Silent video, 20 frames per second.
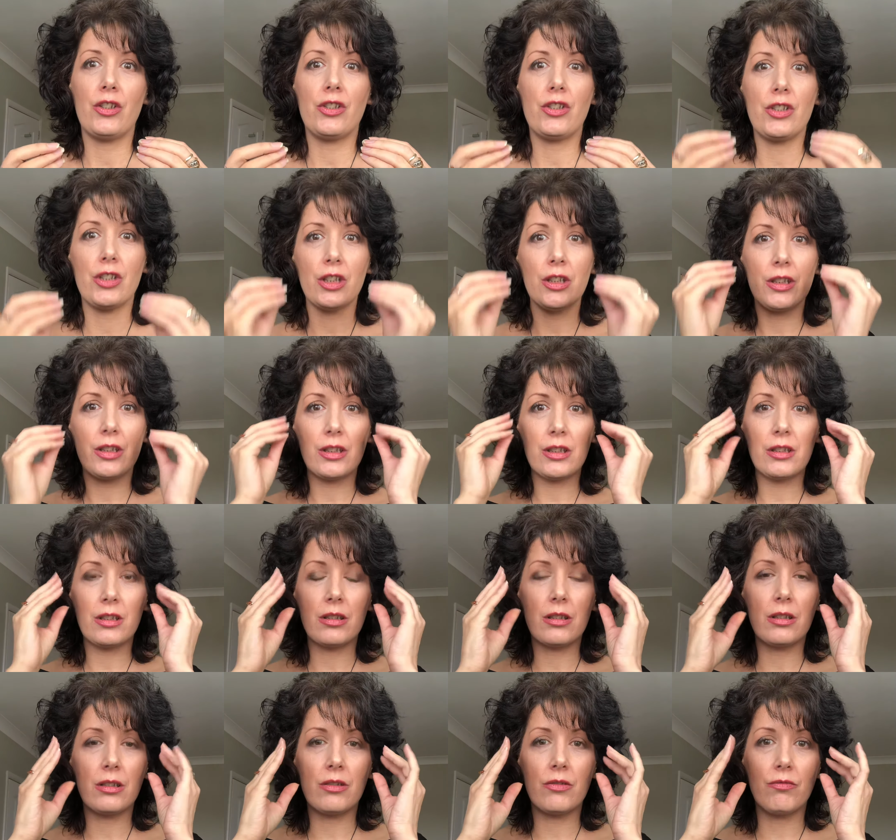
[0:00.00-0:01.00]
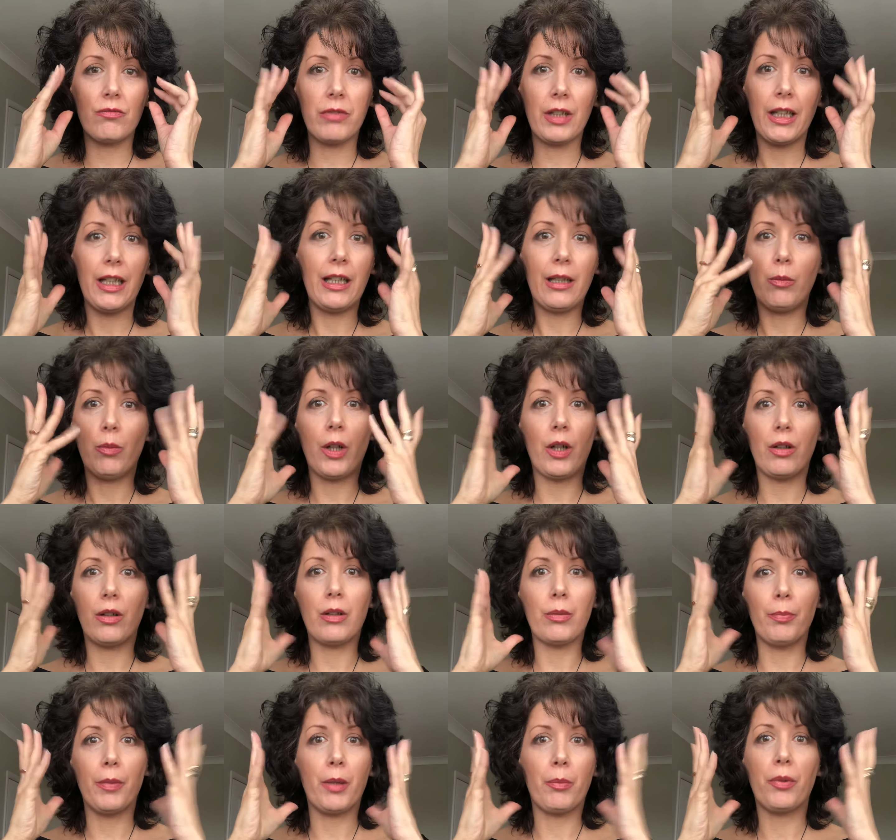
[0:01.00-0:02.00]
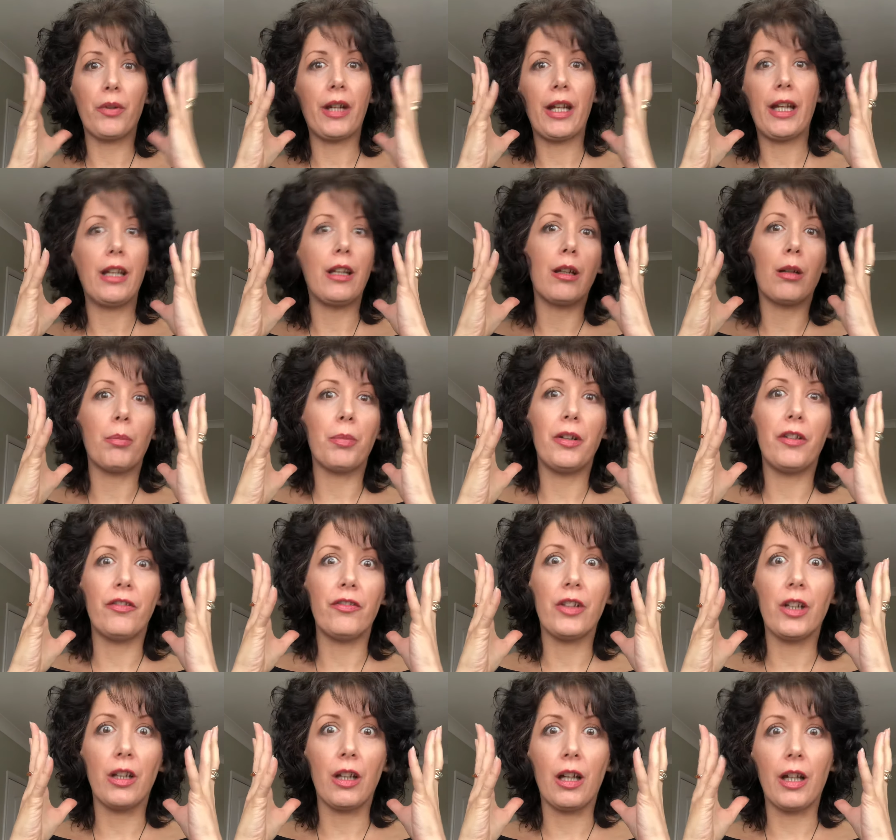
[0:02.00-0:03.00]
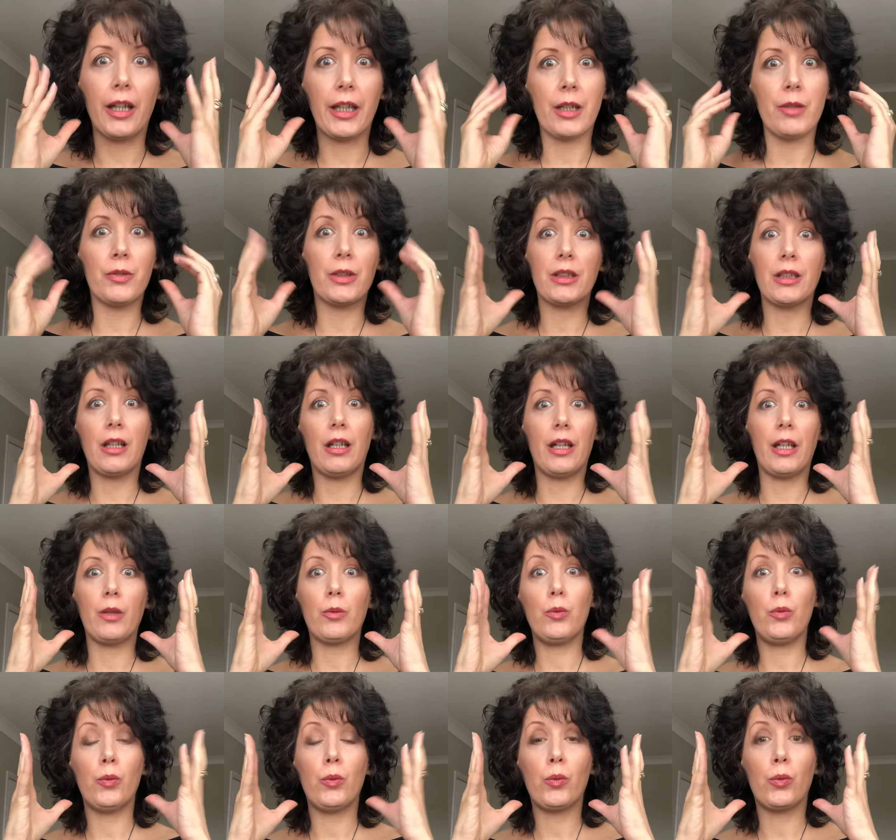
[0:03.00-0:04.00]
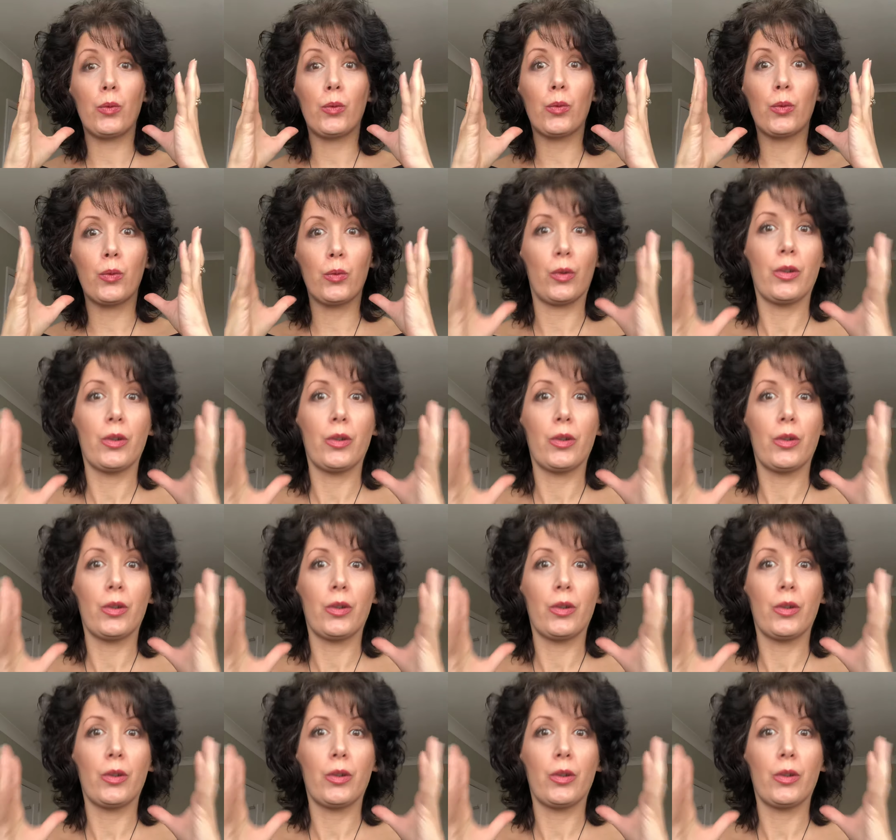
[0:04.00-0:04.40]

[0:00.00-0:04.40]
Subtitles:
Just really woke my brain up, if you like. It was like, ooh.